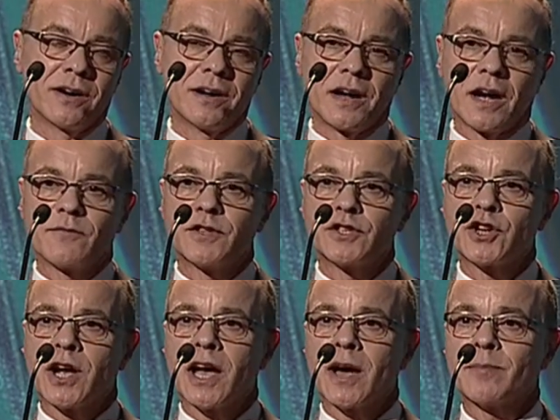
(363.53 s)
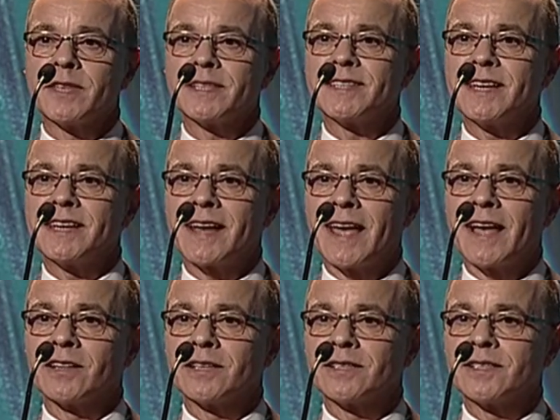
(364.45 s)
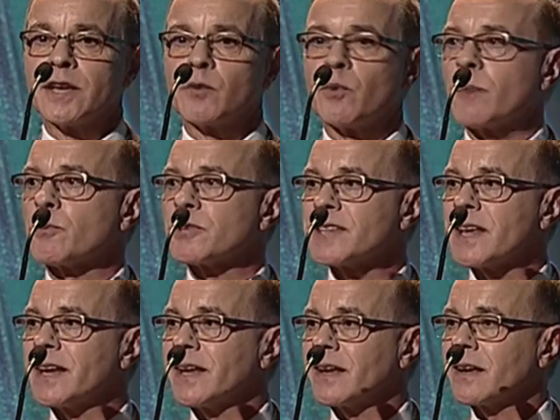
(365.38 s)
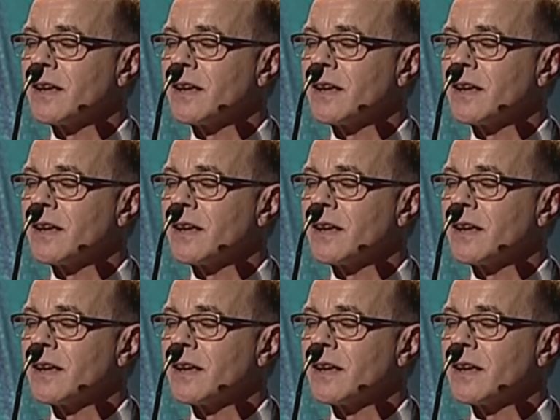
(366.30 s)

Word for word: of the job that Dean Allen did representing